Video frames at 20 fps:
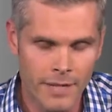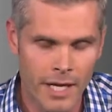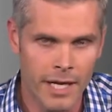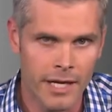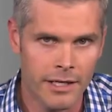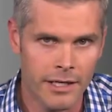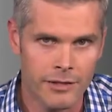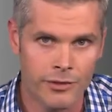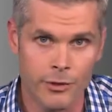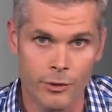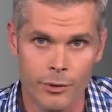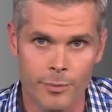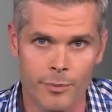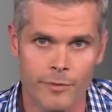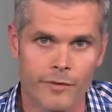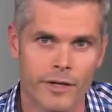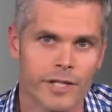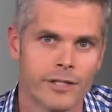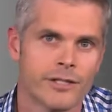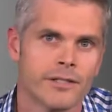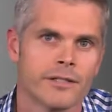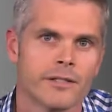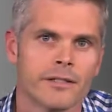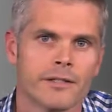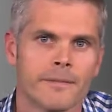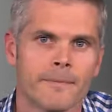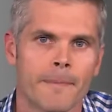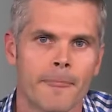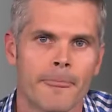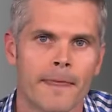and as a group of nations.
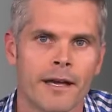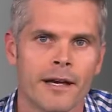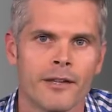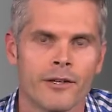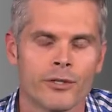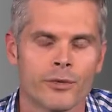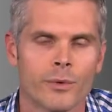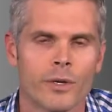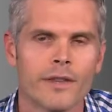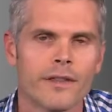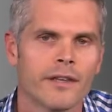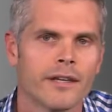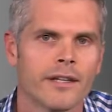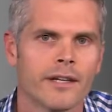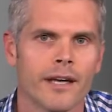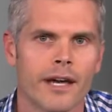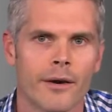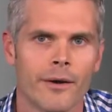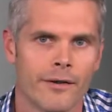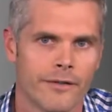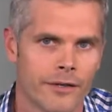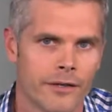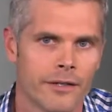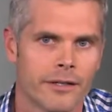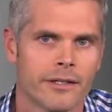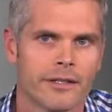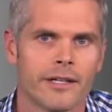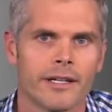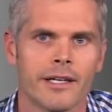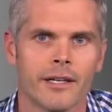There's one thing,
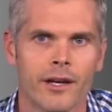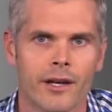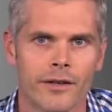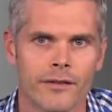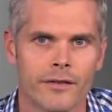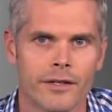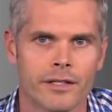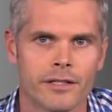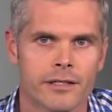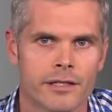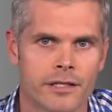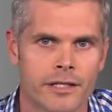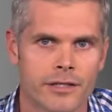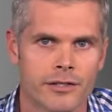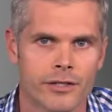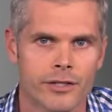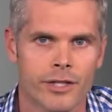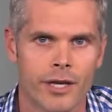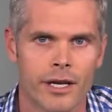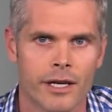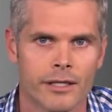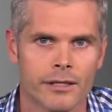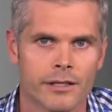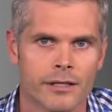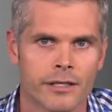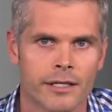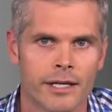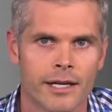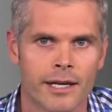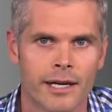however, in all of this that doesn't
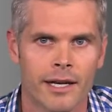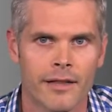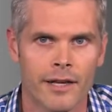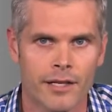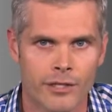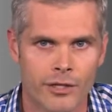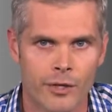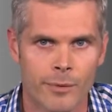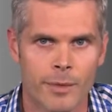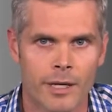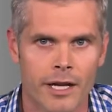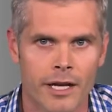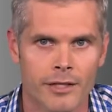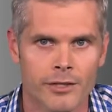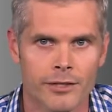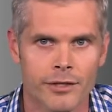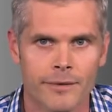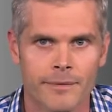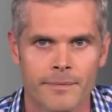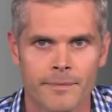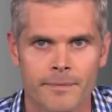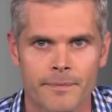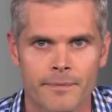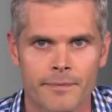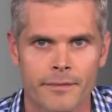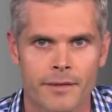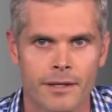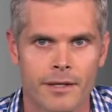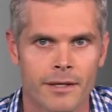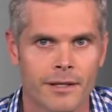change, and that's human nature
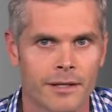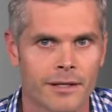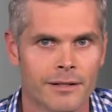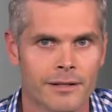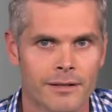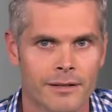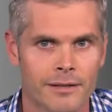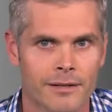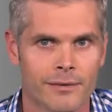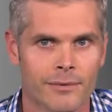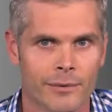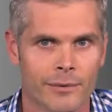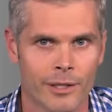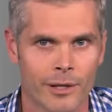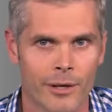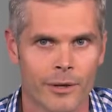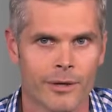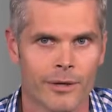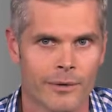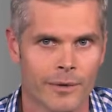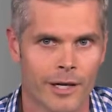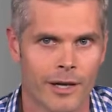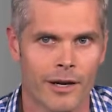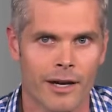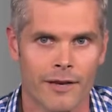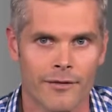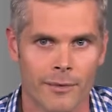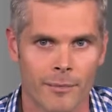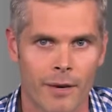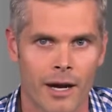it's, know that we all
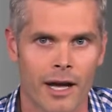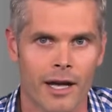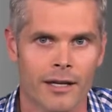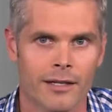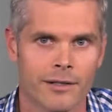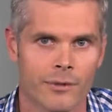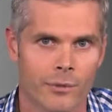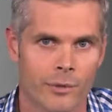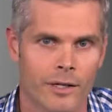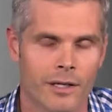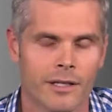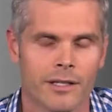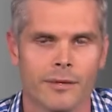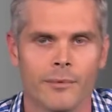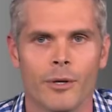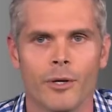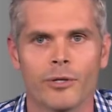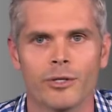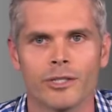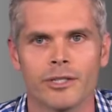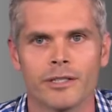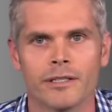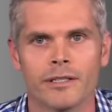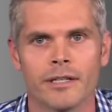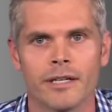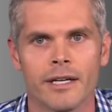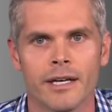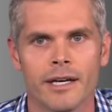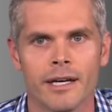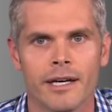have a mind, a will, and emotion.
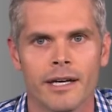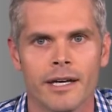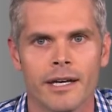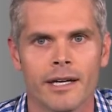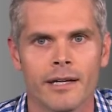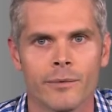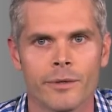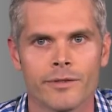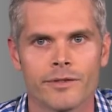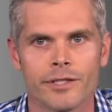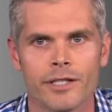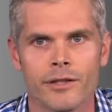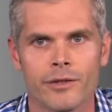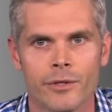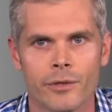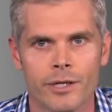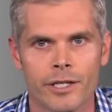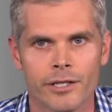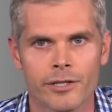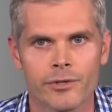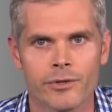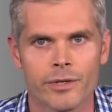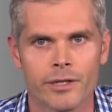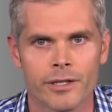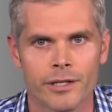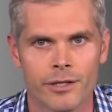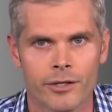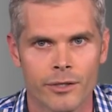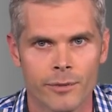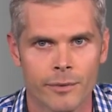And we've seen through history
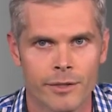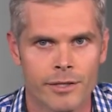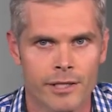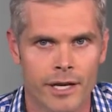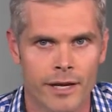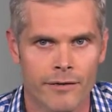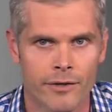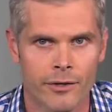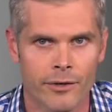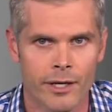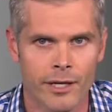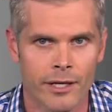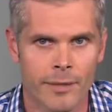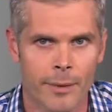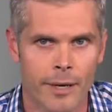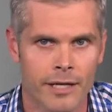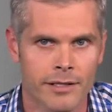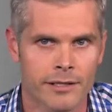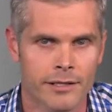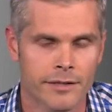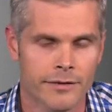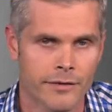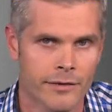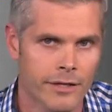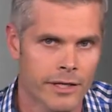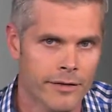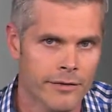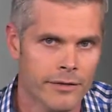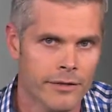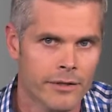that humans have a great capacity for
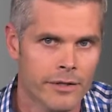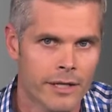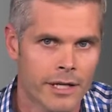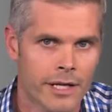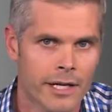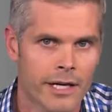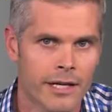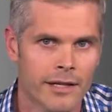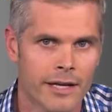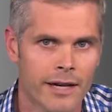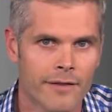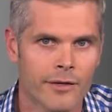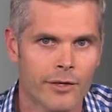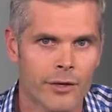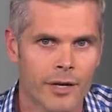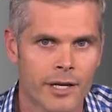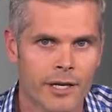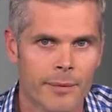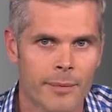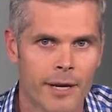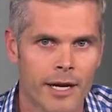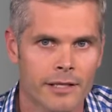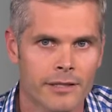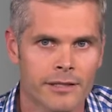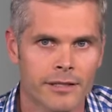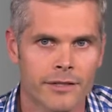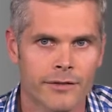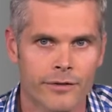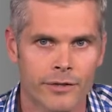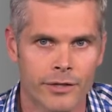evil and they have a great
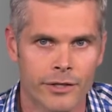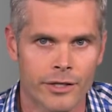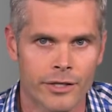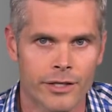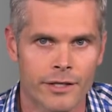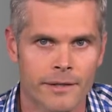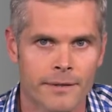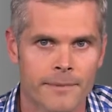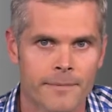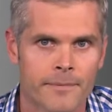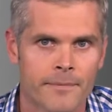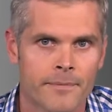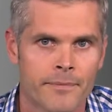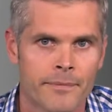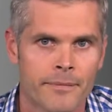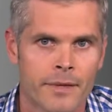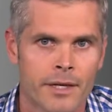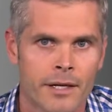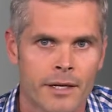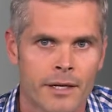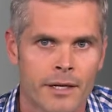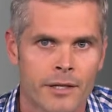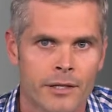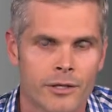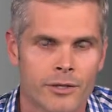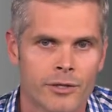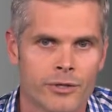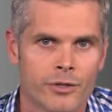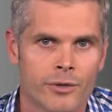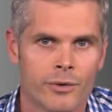capacity for good.
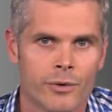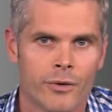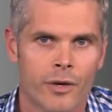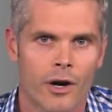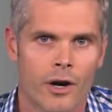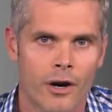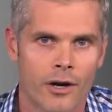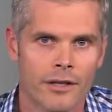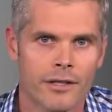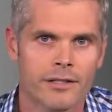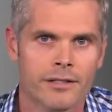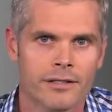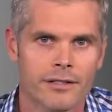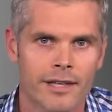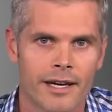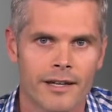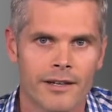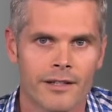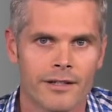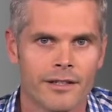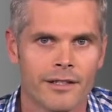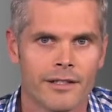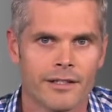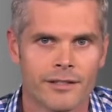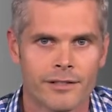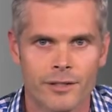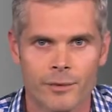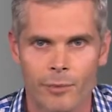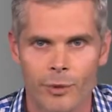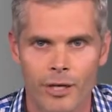To harness that good
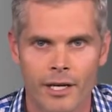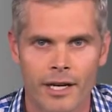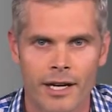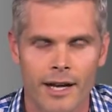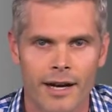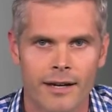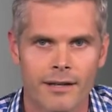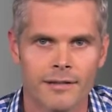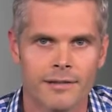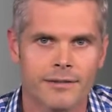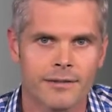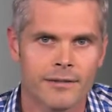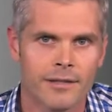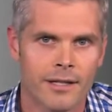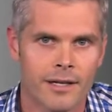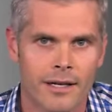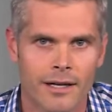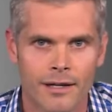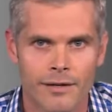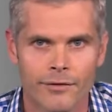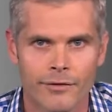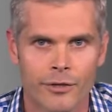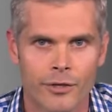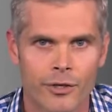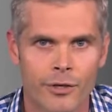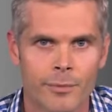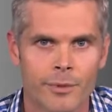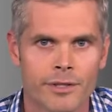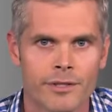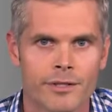and to bring it out, uh, for
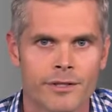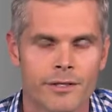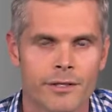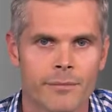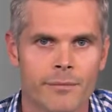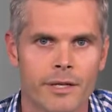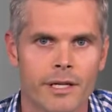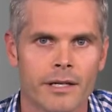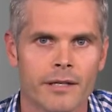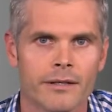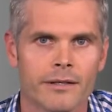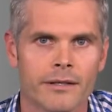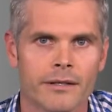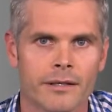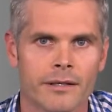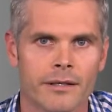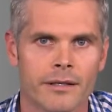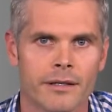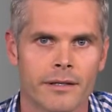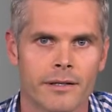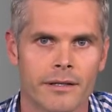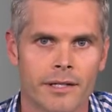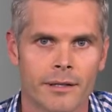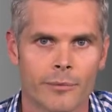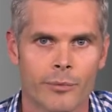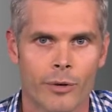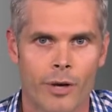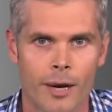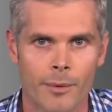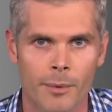humans to meet the
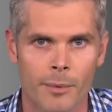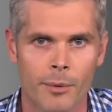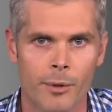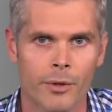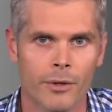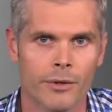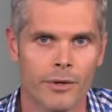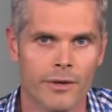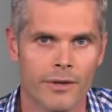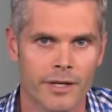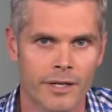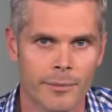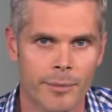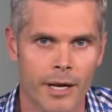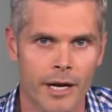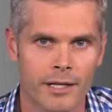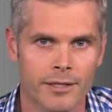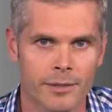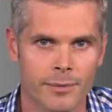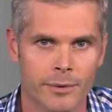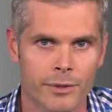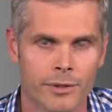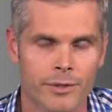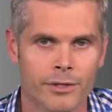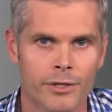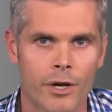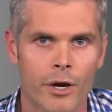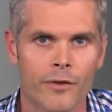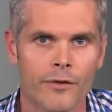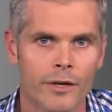improbable or the impossible and
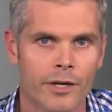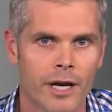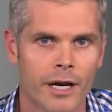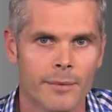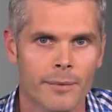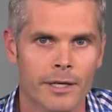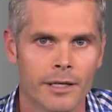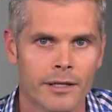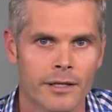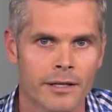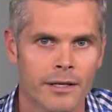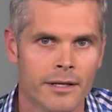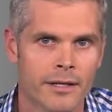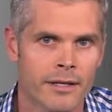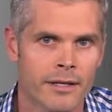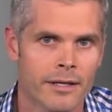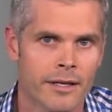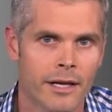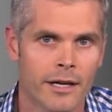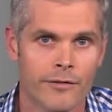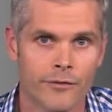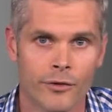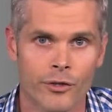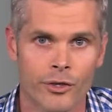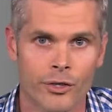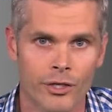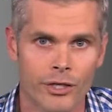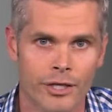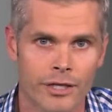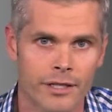to overcome it uh, for
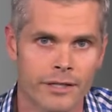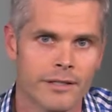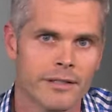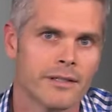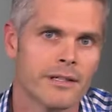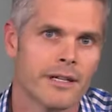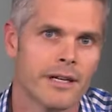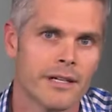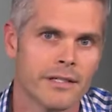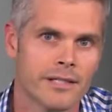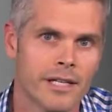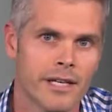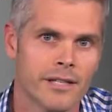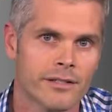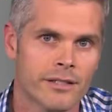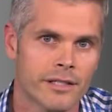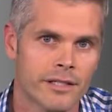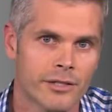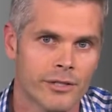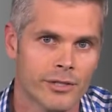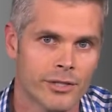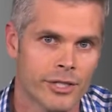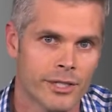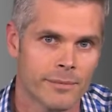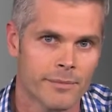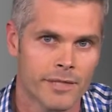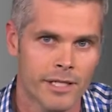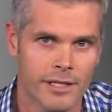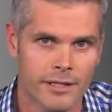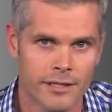good takes
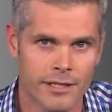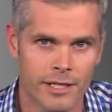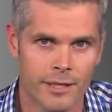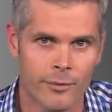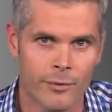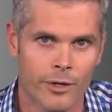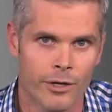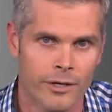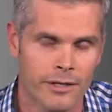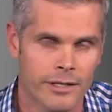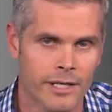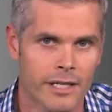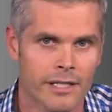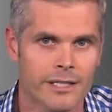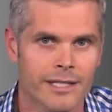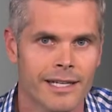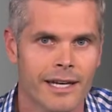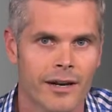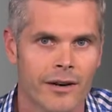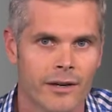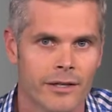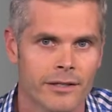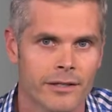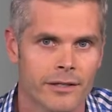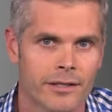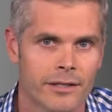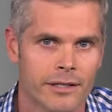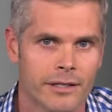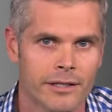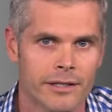leadership, takes teamwork, takes
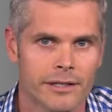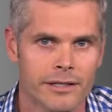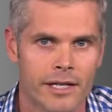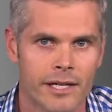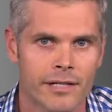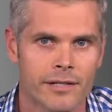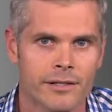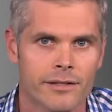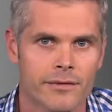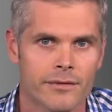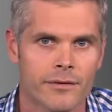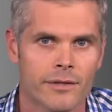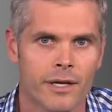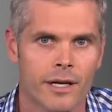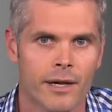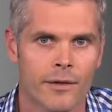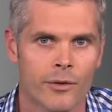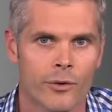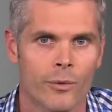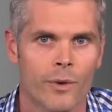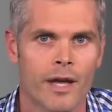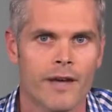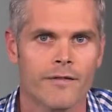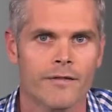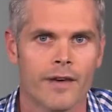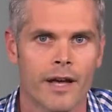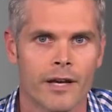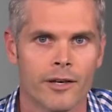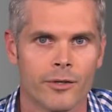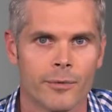character, and it takes uh, the right
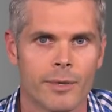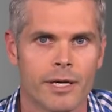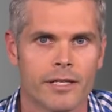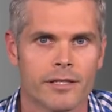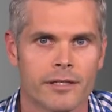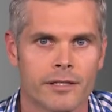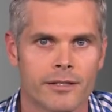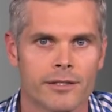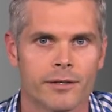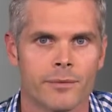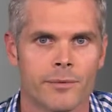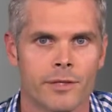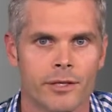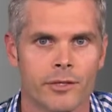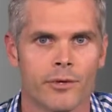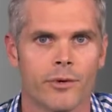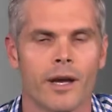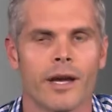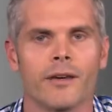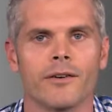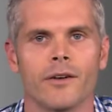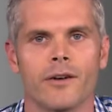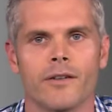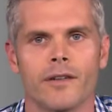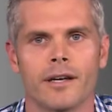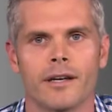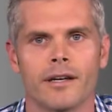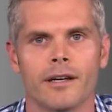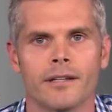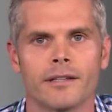value based system that you ground all
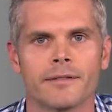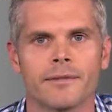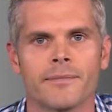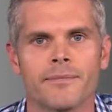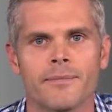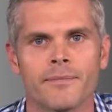that on.